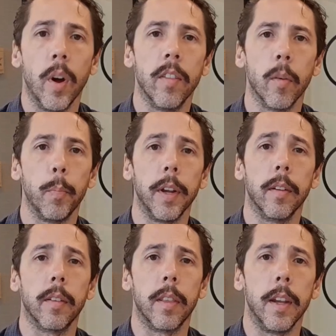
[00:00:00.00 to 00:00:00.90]
One of the
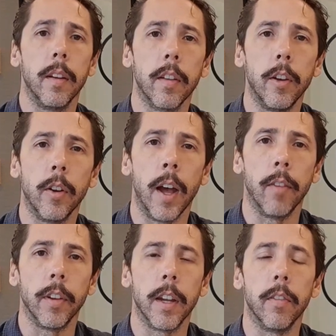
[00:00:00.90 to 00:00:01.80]
biggest things that you're going to
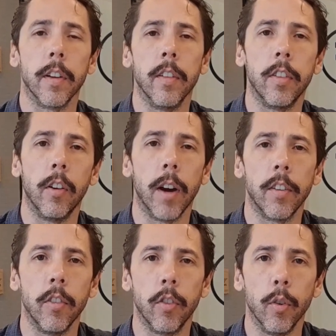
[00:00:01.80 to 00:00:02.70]
have to give
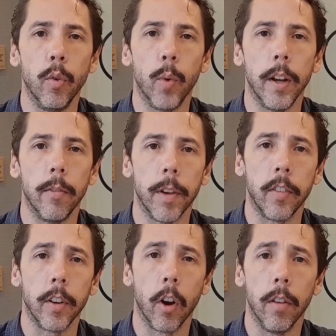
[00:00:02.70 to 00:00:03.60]
consideration to when
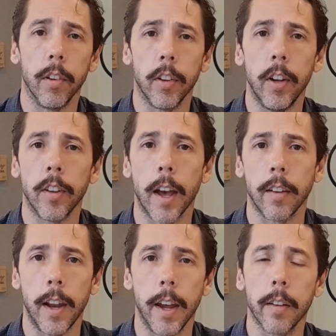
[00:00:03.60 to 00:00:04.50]
investing overseas as
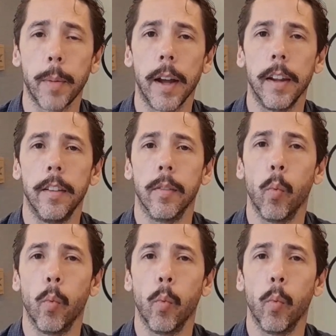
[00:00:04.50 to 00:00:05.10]
an expat is